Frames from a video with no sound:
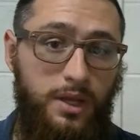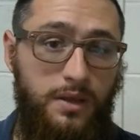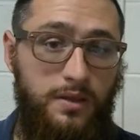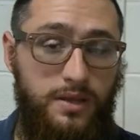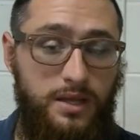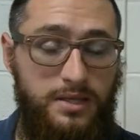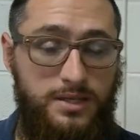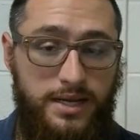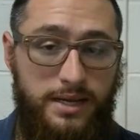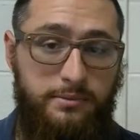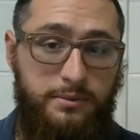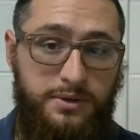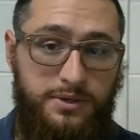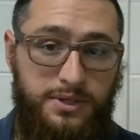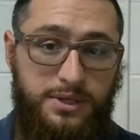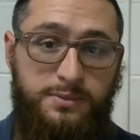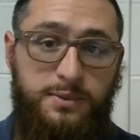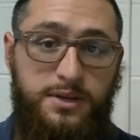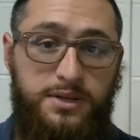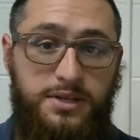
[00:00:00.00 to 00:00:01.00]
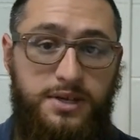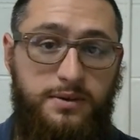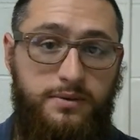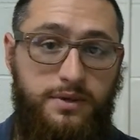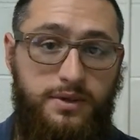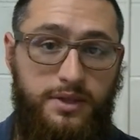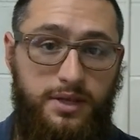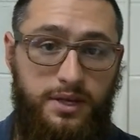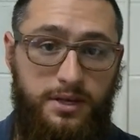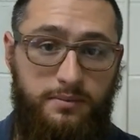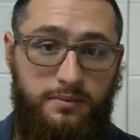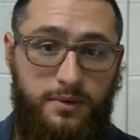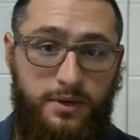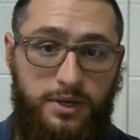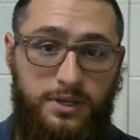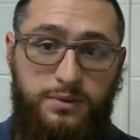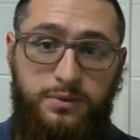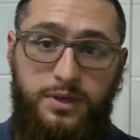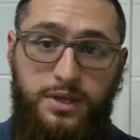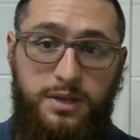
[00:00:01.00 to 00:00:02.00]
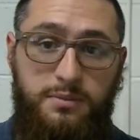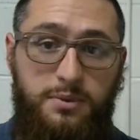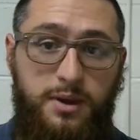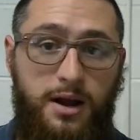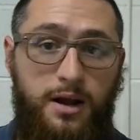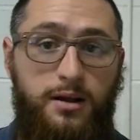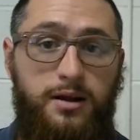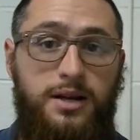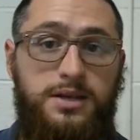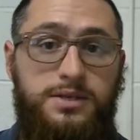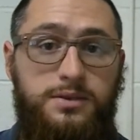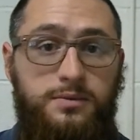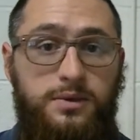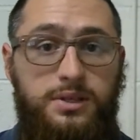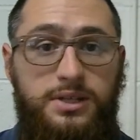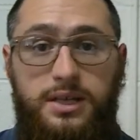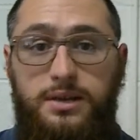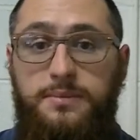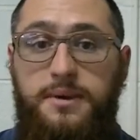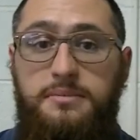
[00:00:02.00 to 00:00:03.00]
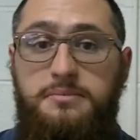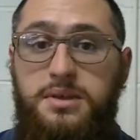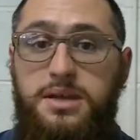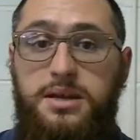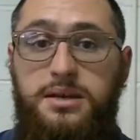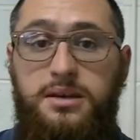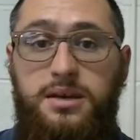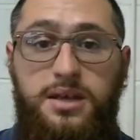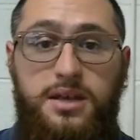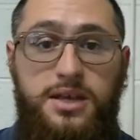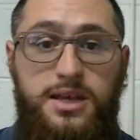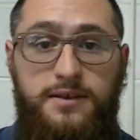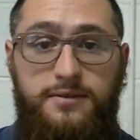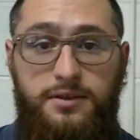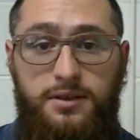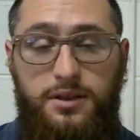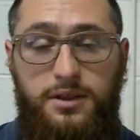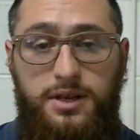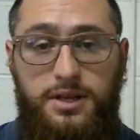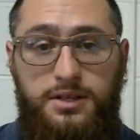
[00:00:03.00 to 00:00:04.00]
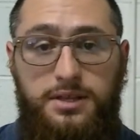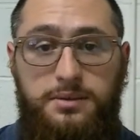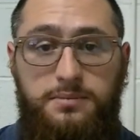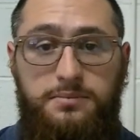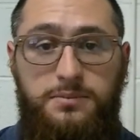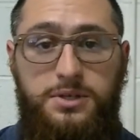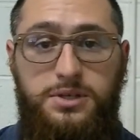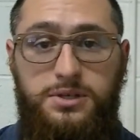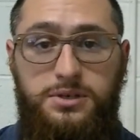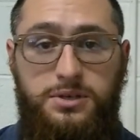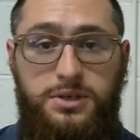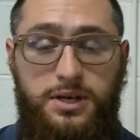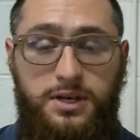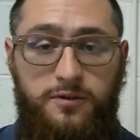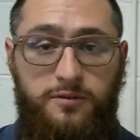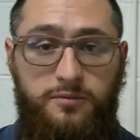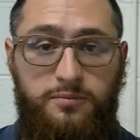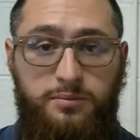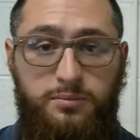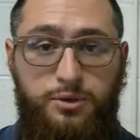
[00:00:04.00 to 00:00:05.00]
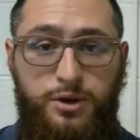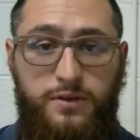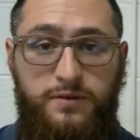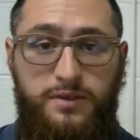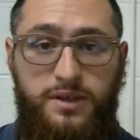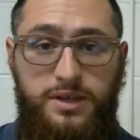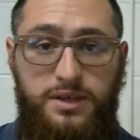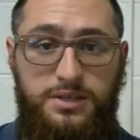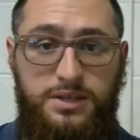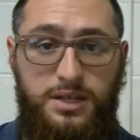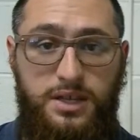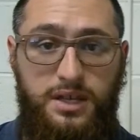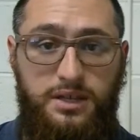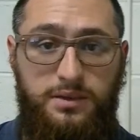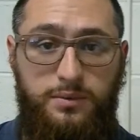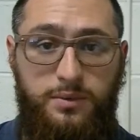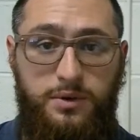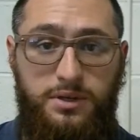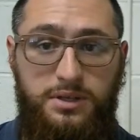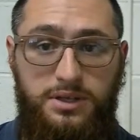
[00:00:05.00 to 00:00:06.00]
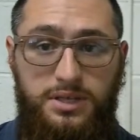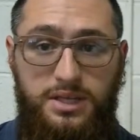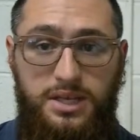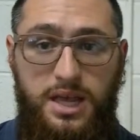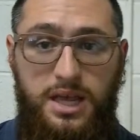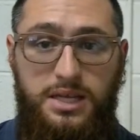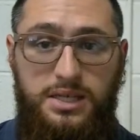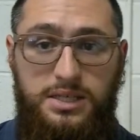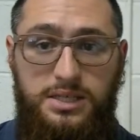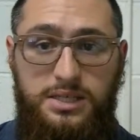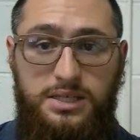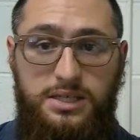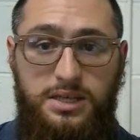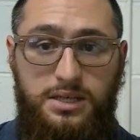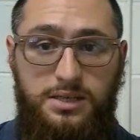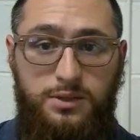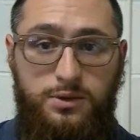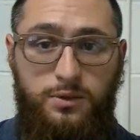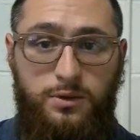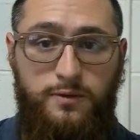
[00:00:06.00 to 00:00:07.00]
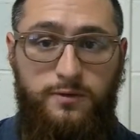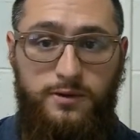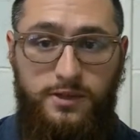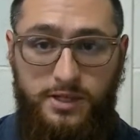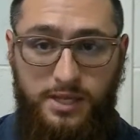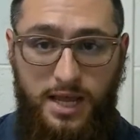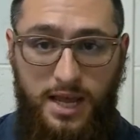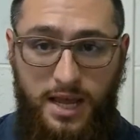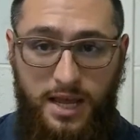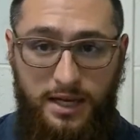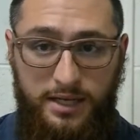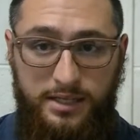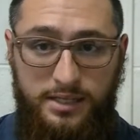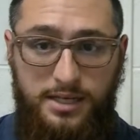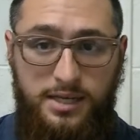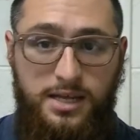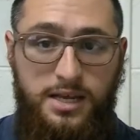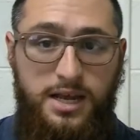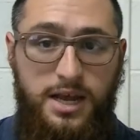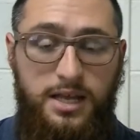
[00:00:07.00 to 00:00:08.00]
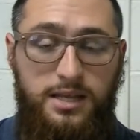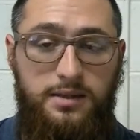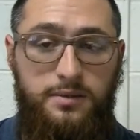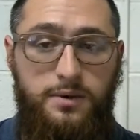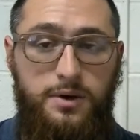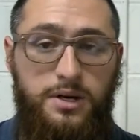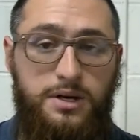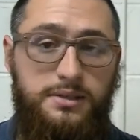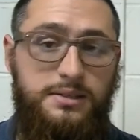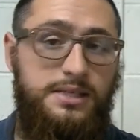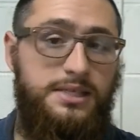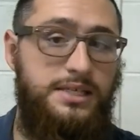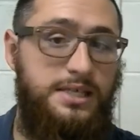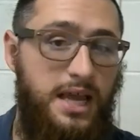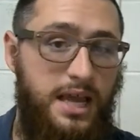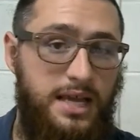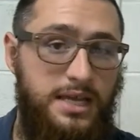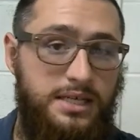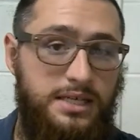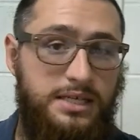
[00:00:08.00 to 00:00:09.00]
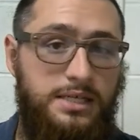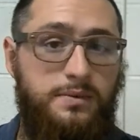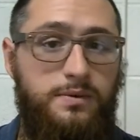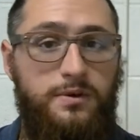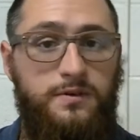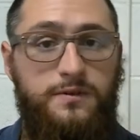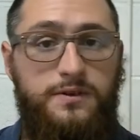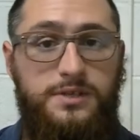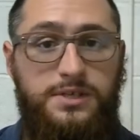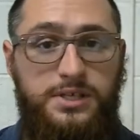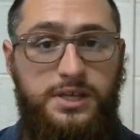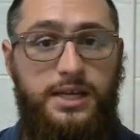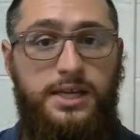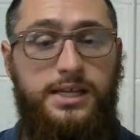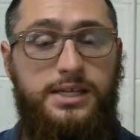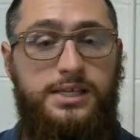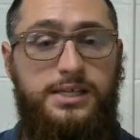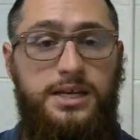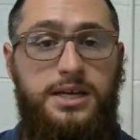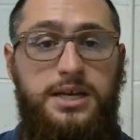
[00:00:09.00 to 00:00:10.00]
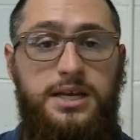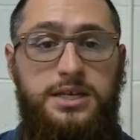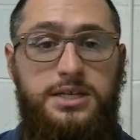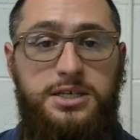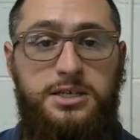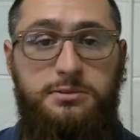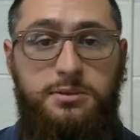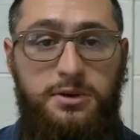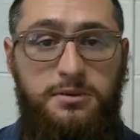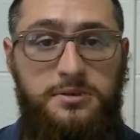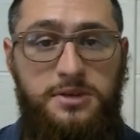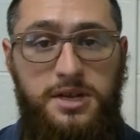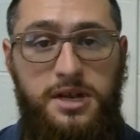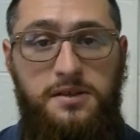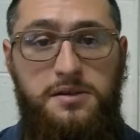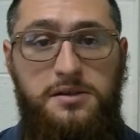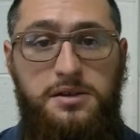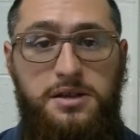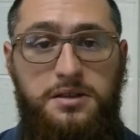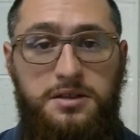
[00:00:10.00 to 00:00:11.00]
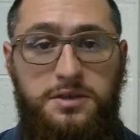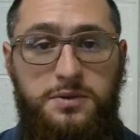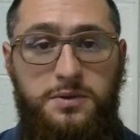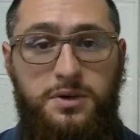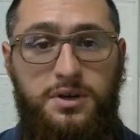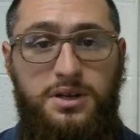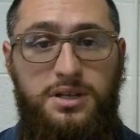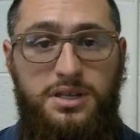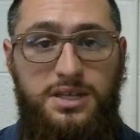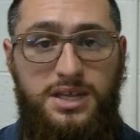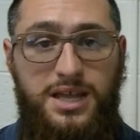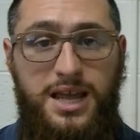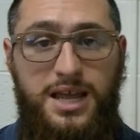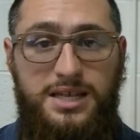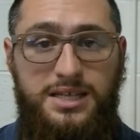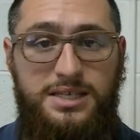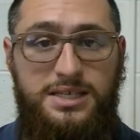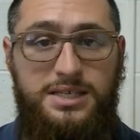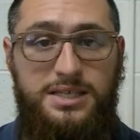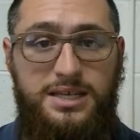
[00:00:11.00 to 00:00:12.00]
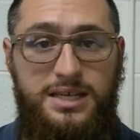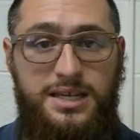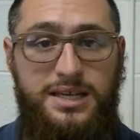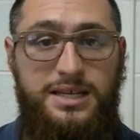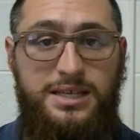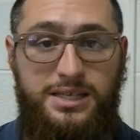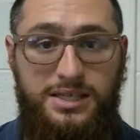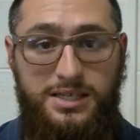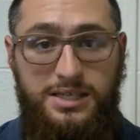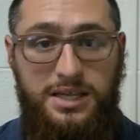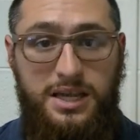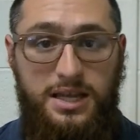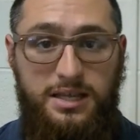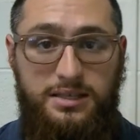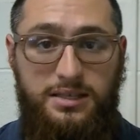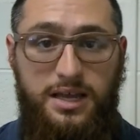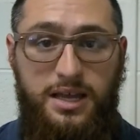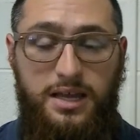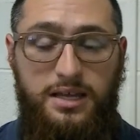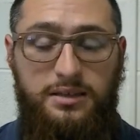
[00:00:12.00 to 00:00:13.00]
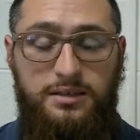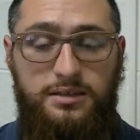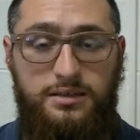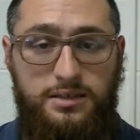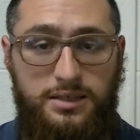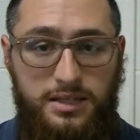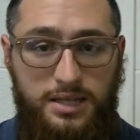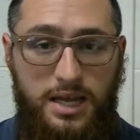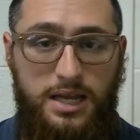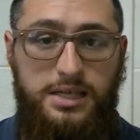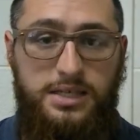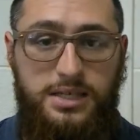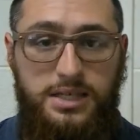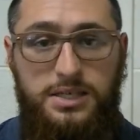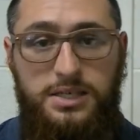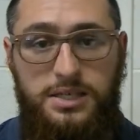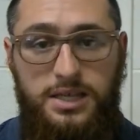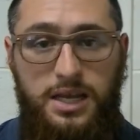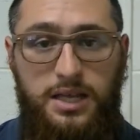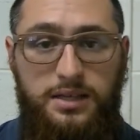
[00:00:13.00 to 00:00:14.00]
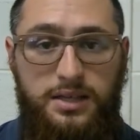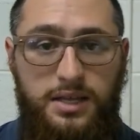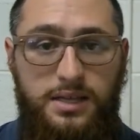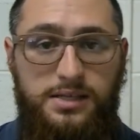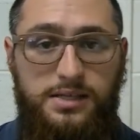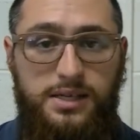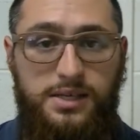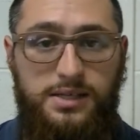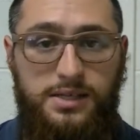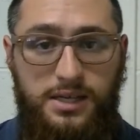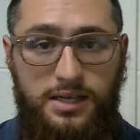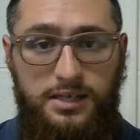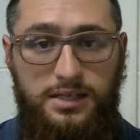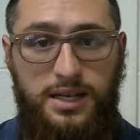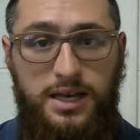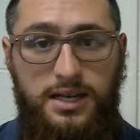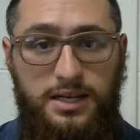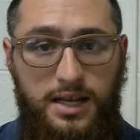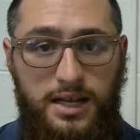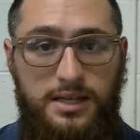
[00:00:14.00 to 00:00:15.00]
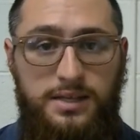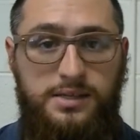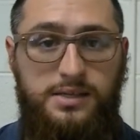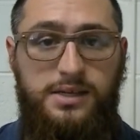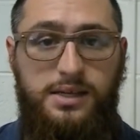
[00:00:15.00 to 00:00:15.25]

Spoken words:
These numbers, especially with, it's really apparent as to what they might mean. If you look at them just kind of briefly, you see like the word 10 is the word for 10, and the word 6 is the word for 6. So you put them together, you get this word 10 y 7. 10 y 7, it's like saying 10 and